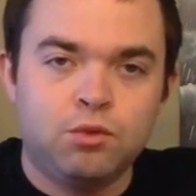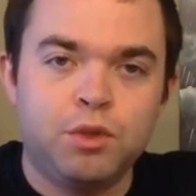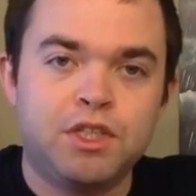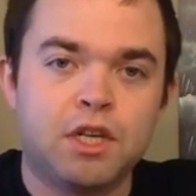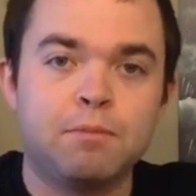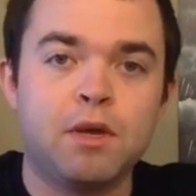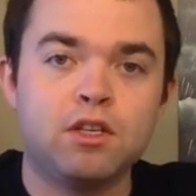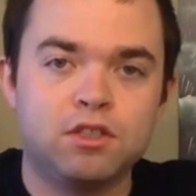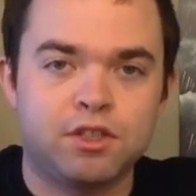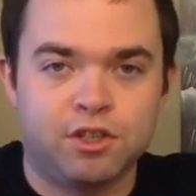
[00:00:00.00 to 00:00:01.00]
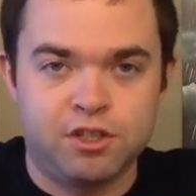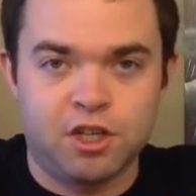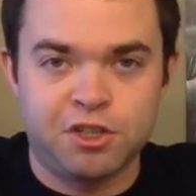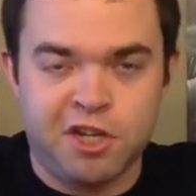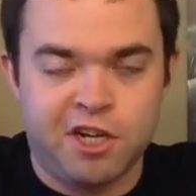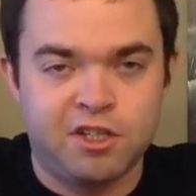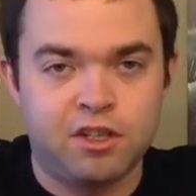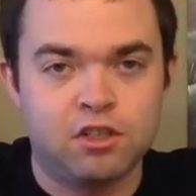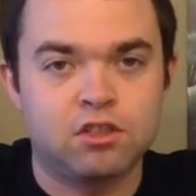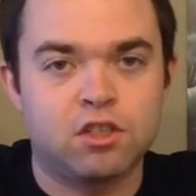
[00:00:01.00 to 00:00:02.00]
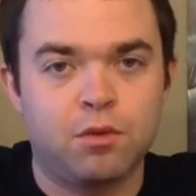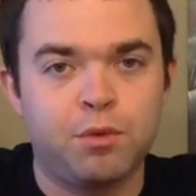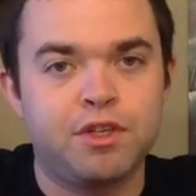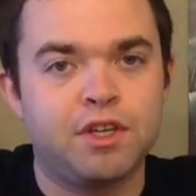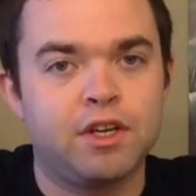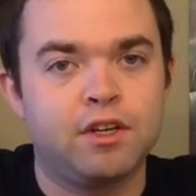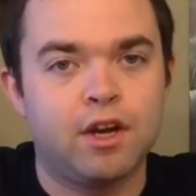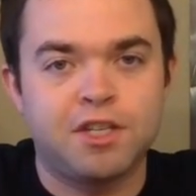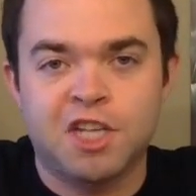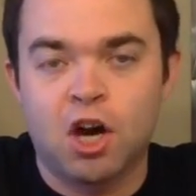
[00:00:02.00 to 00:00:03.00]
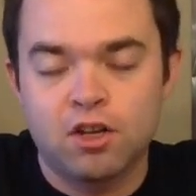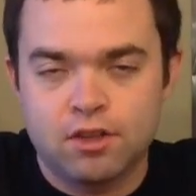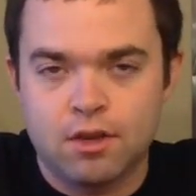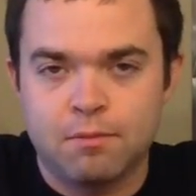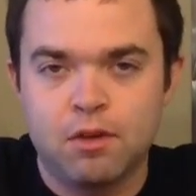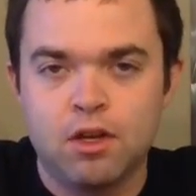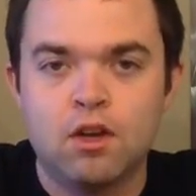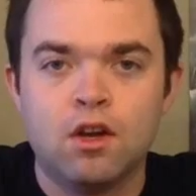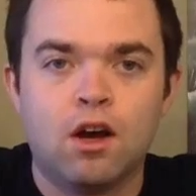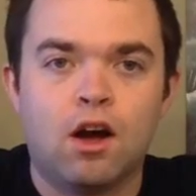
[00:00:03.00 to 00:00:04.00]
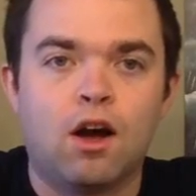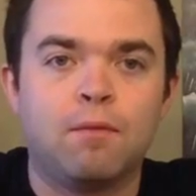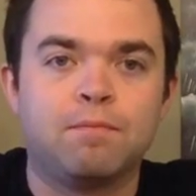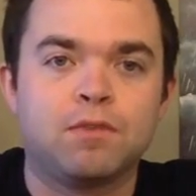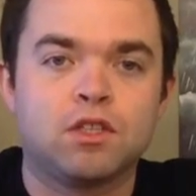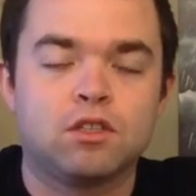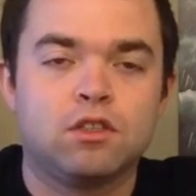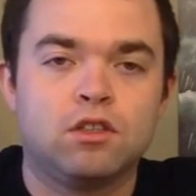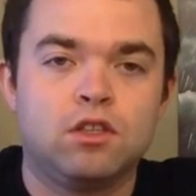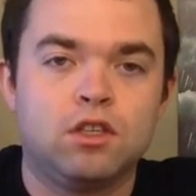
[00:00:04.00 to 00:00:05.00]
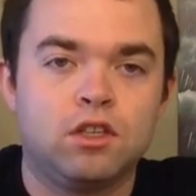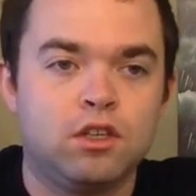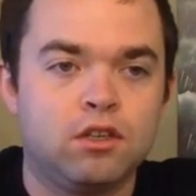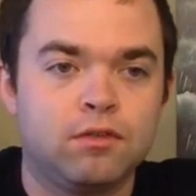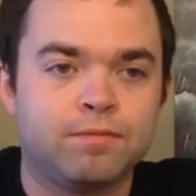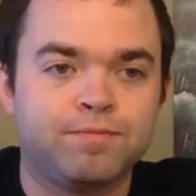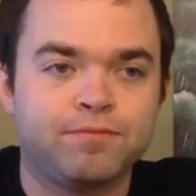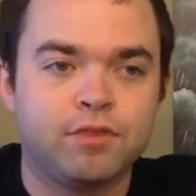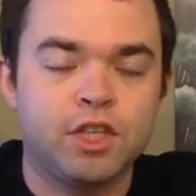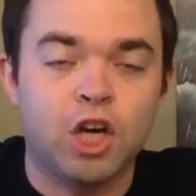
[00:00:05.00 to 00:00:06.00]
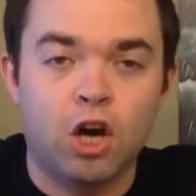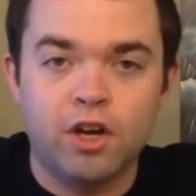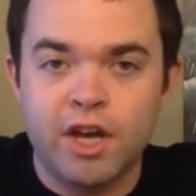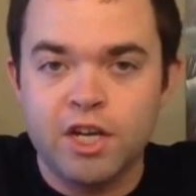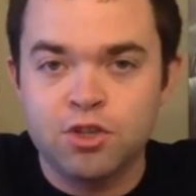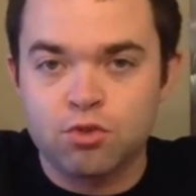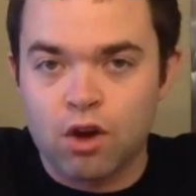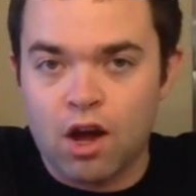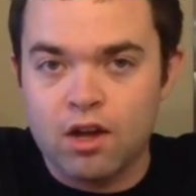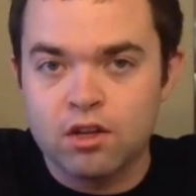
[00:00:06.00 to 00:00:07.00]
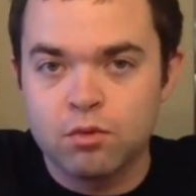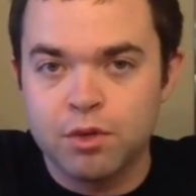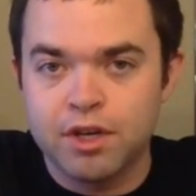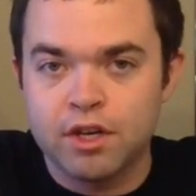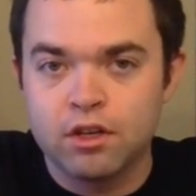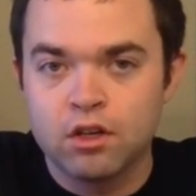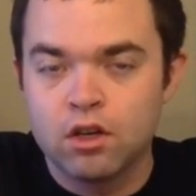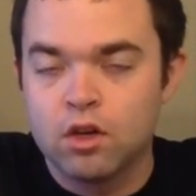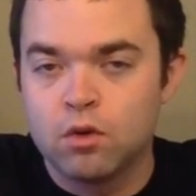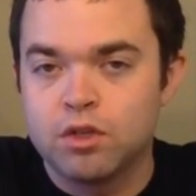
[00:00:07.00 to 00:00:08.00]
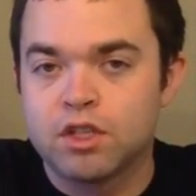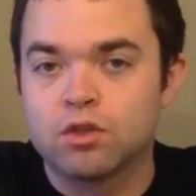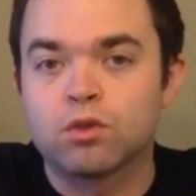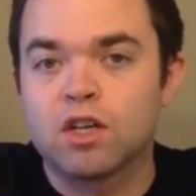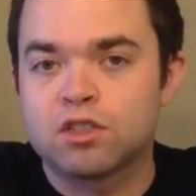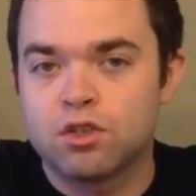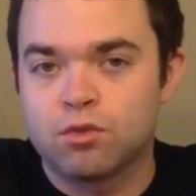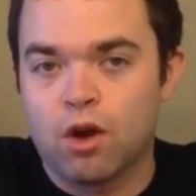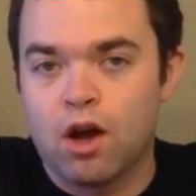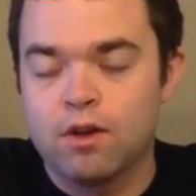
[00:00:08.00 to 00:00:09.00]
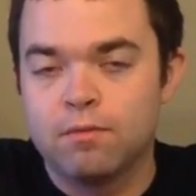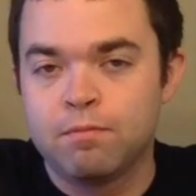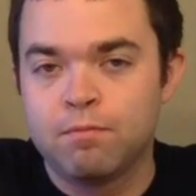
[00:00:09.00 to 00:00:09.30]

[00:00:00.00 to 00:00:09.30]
we did a mini series on Jack Daniel's and we did a ton of them. The unaged rye we did the rested rye,